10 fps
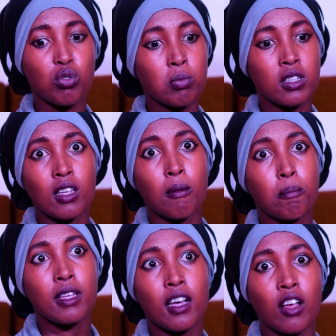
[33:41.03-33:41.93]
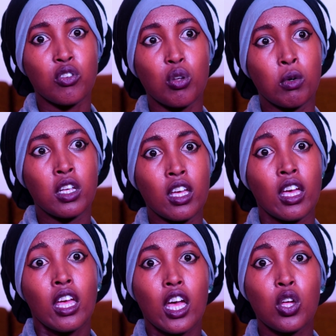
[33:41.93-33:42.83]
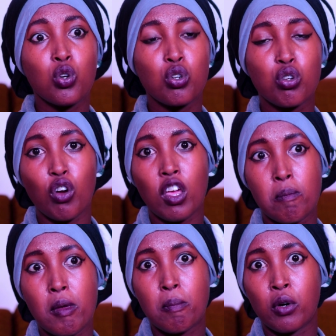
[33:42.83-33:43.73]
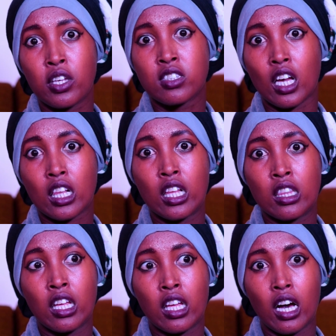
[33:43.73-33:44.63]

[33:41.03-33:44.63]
to be some Picasso when you're drawing people exactly they